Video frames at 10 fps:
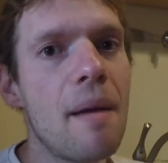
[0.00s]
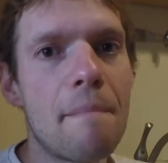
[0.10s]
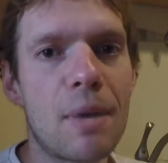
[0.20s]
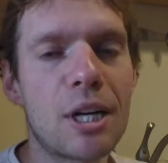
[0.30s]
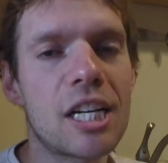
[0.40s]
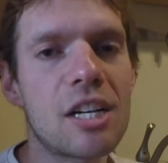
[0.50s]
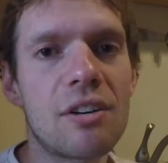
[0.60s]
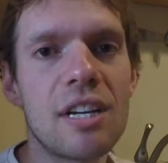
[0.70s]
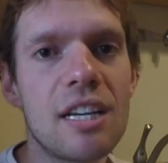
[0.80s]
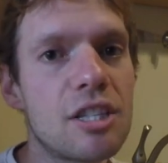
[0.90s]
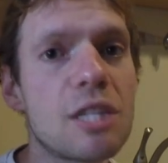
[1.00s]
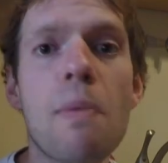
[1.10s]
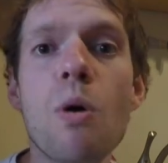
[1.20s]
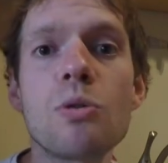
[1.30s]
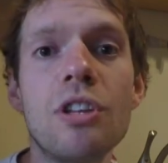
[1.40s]
Mercury is
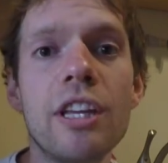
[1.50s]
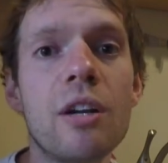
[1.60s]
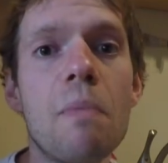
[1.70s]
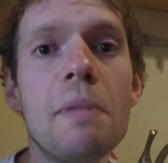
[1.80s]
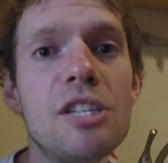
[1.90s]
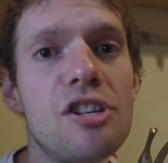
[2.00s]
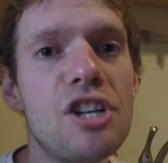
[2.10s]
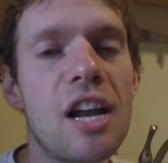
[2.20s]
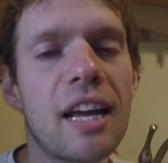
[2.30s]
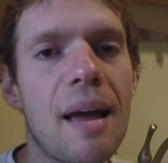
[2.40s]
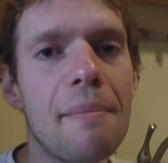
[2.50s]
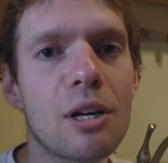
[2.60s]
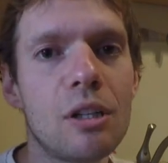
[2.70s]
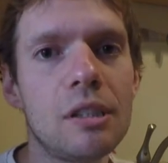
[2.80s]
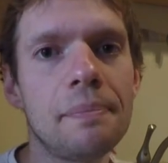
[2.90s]
supposedly an obesogenic
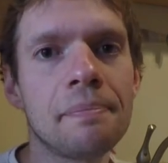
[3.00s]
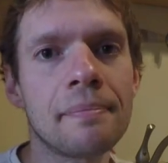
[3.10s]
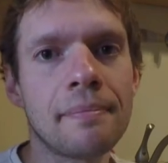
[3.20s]
chemical,